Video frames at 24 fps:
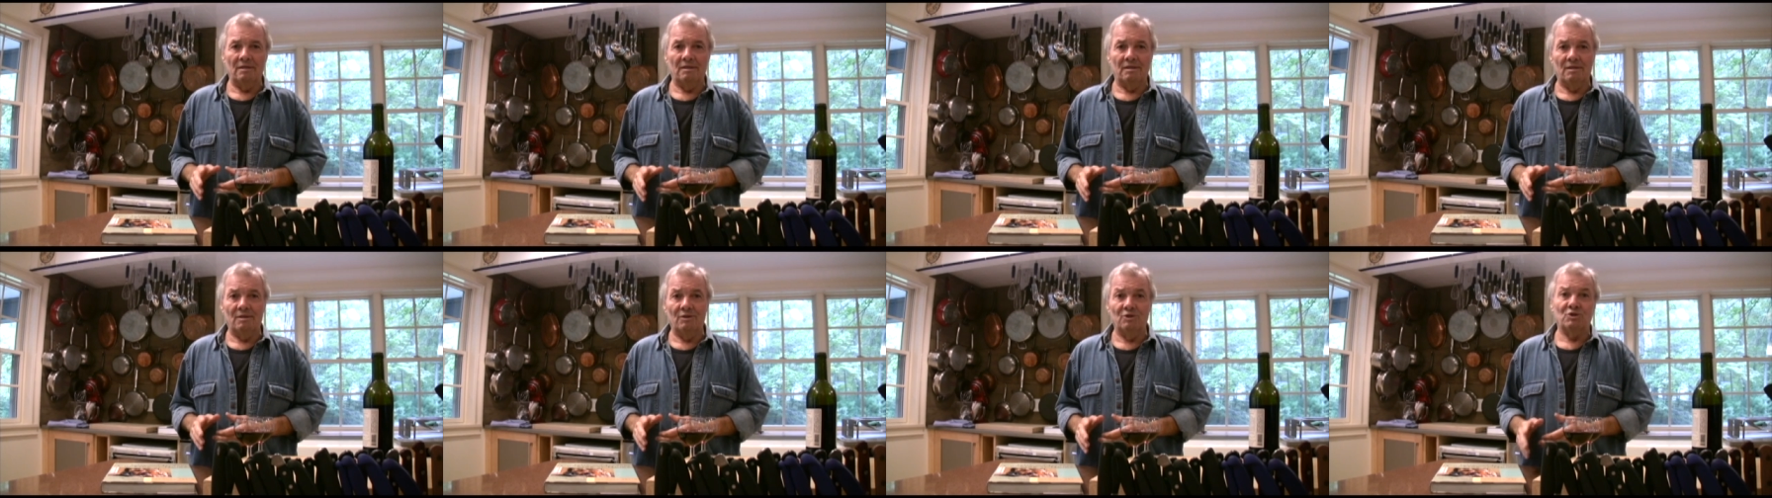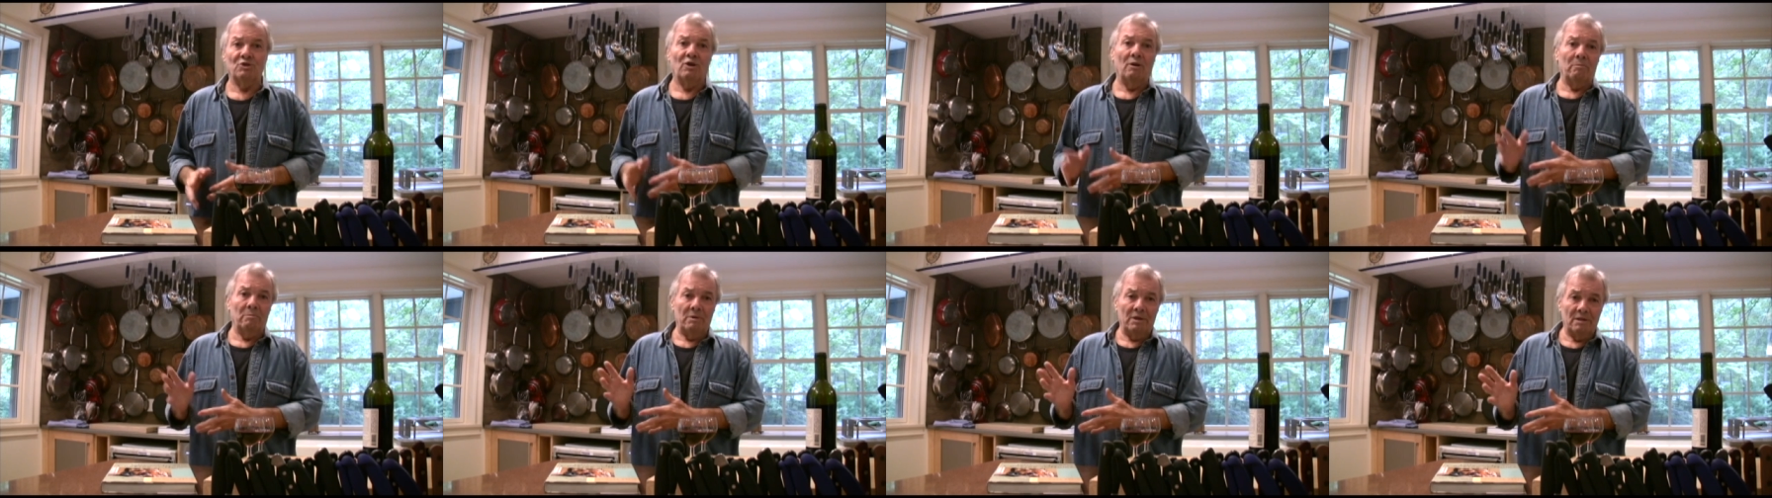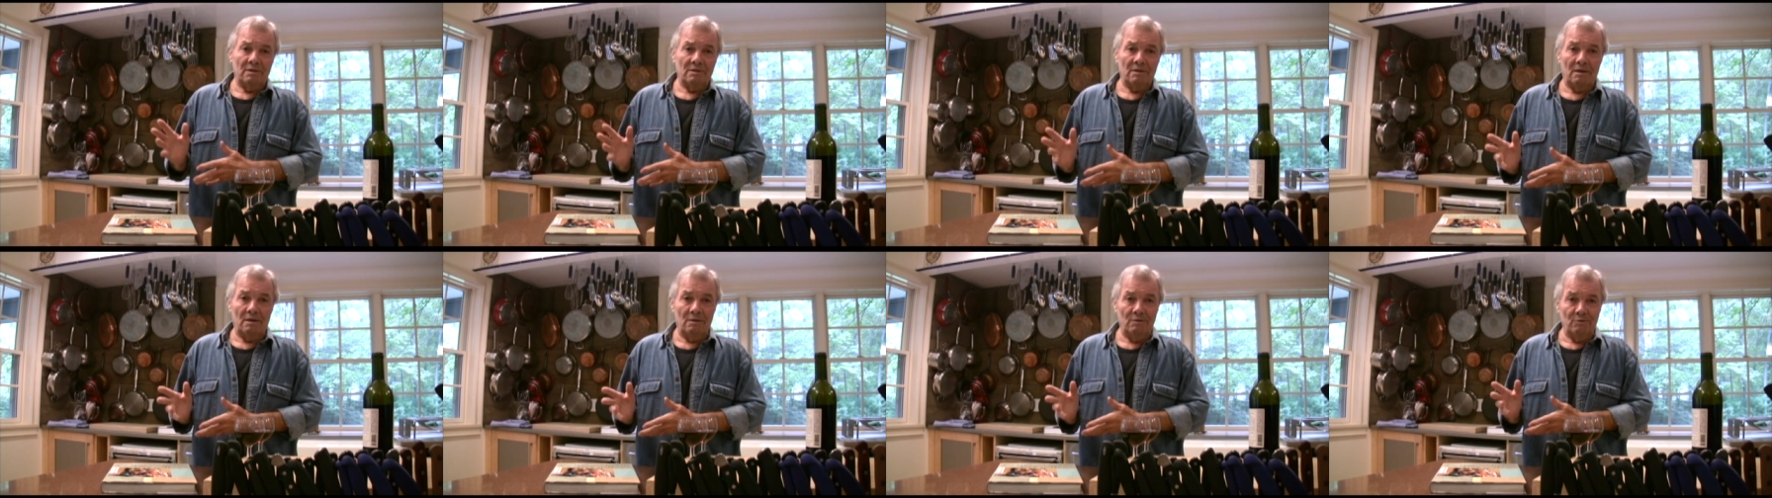at Jean
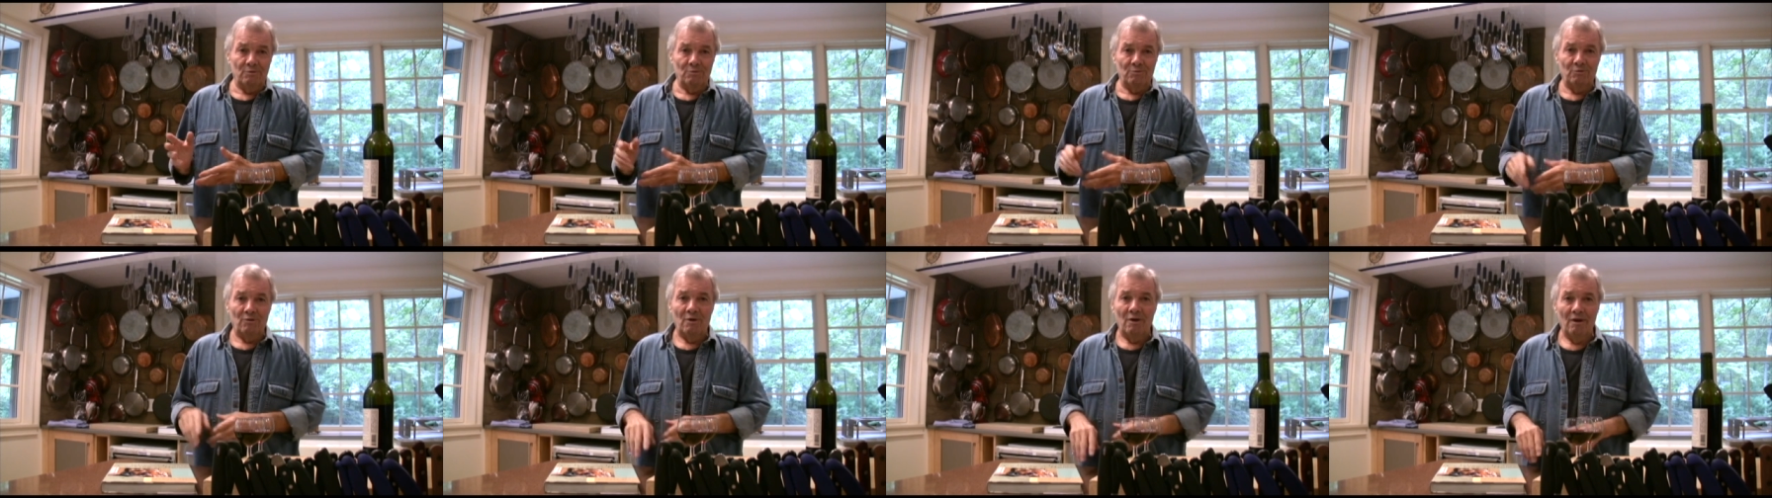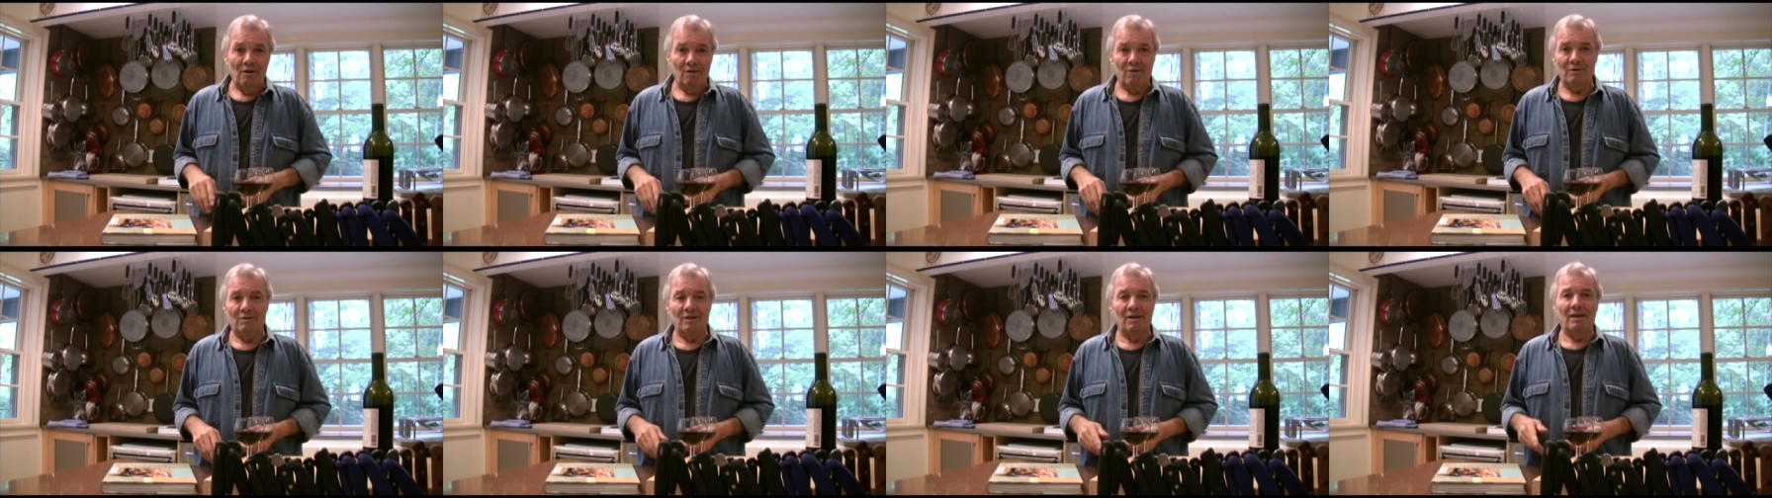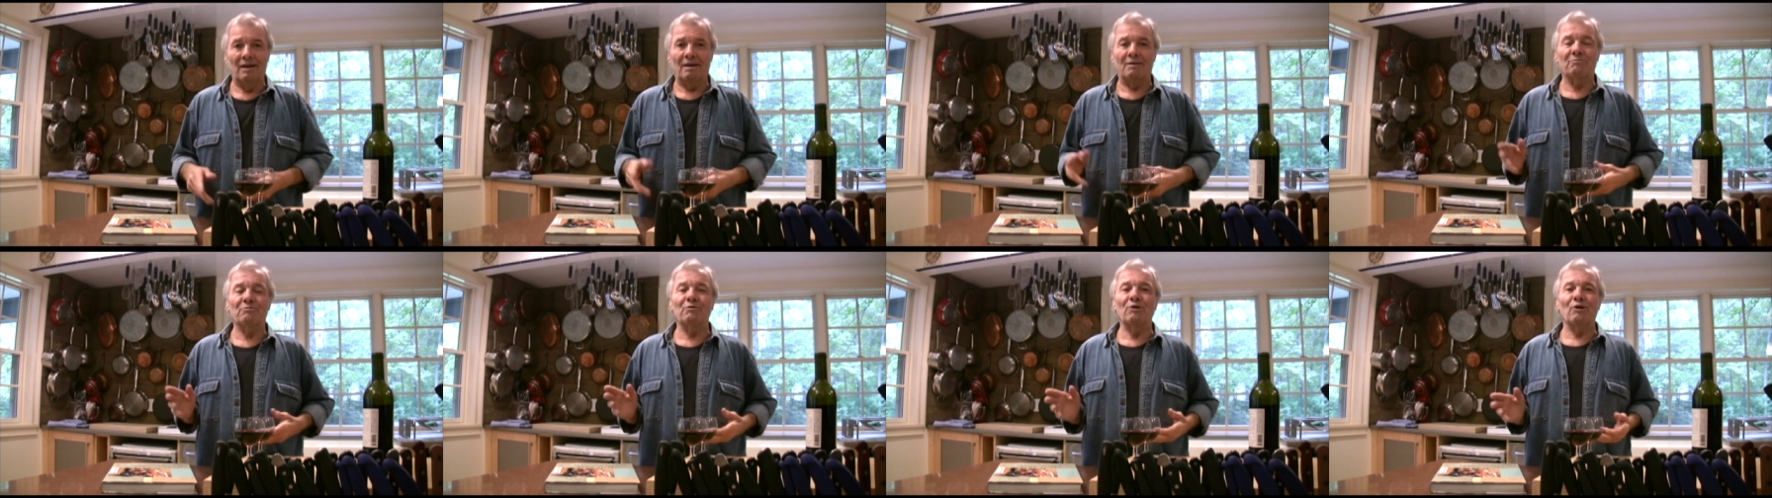Bertrand till
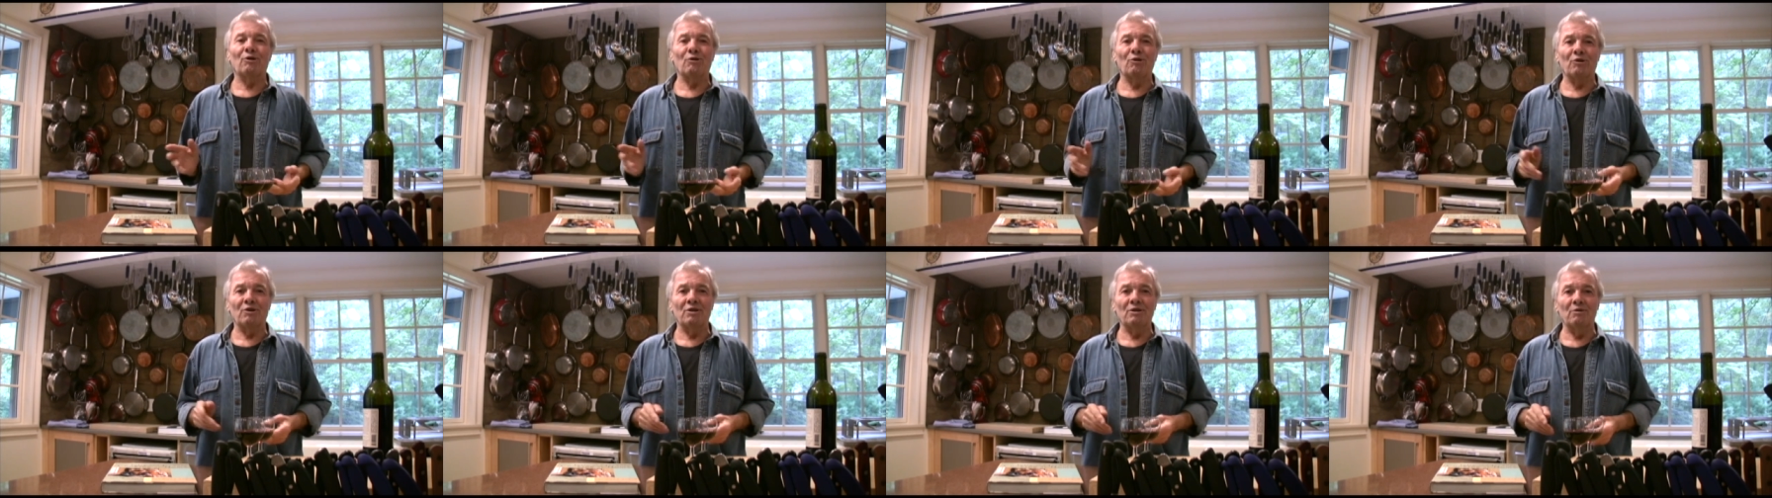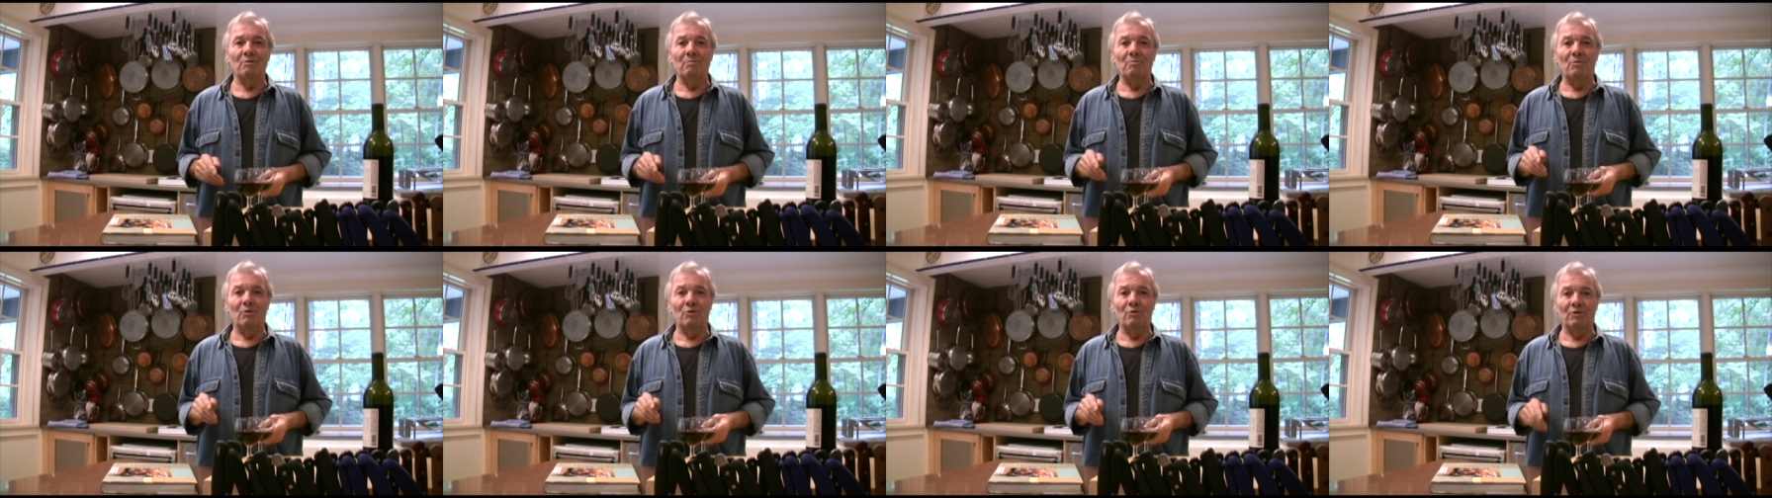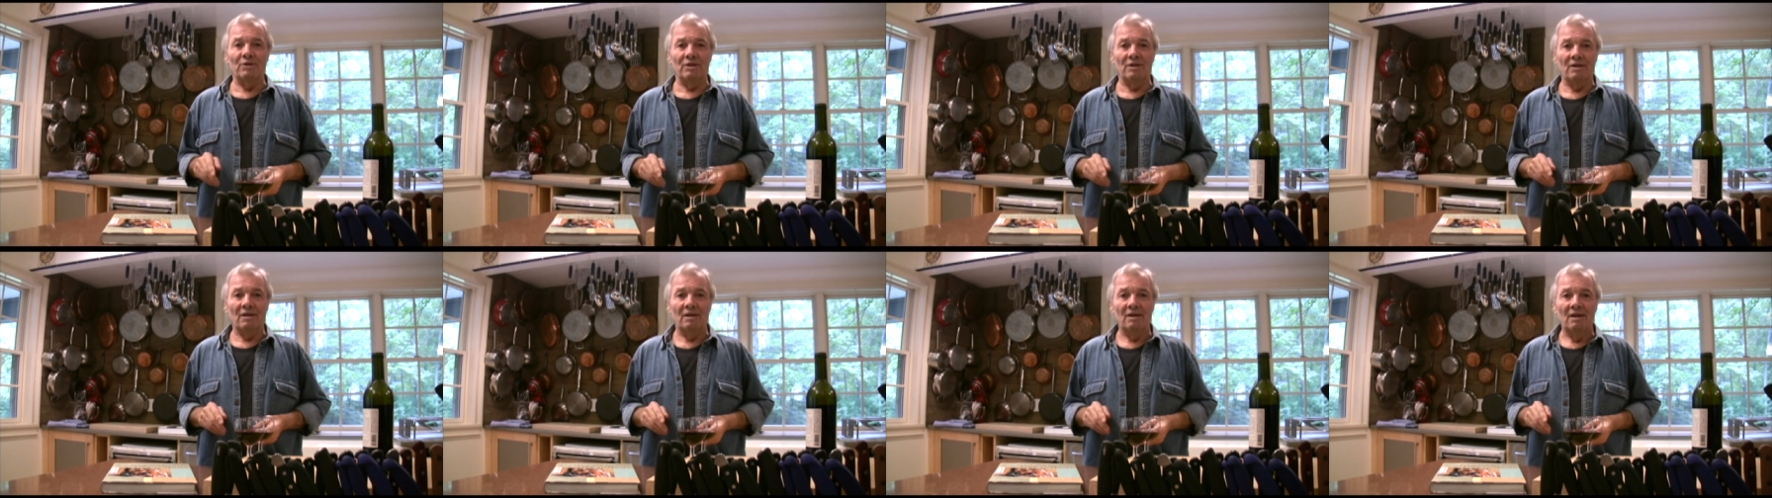like three o'clock in the
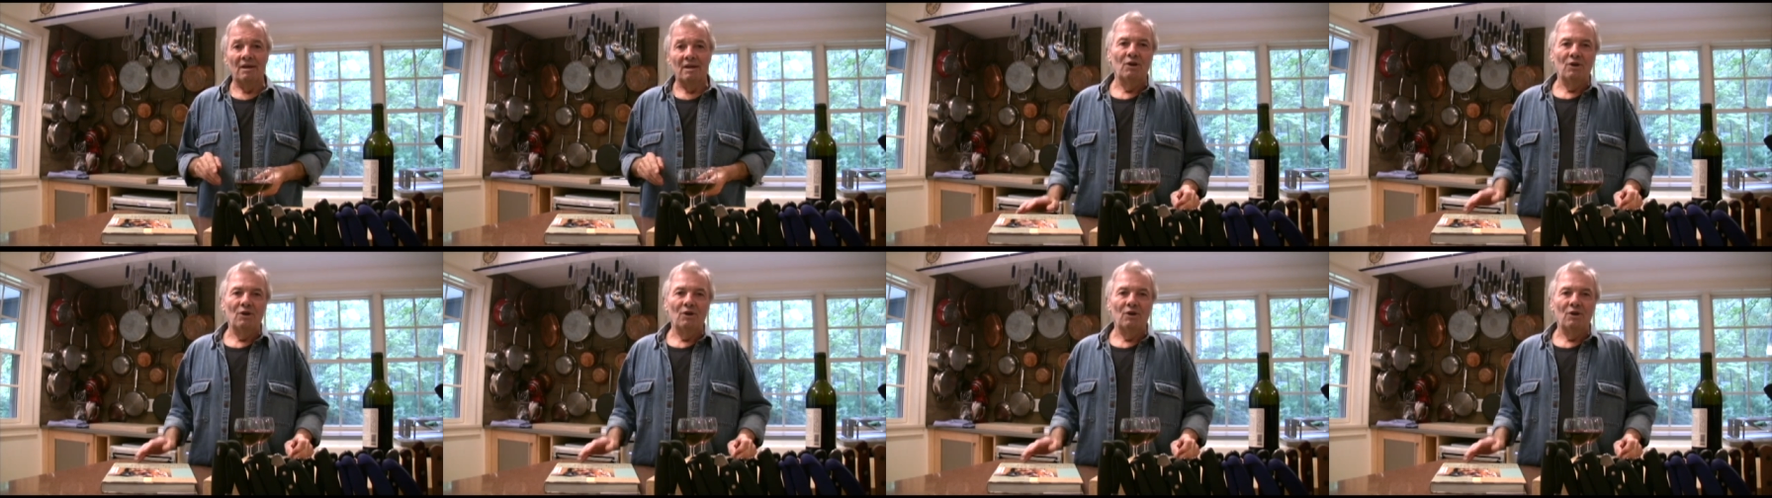morning.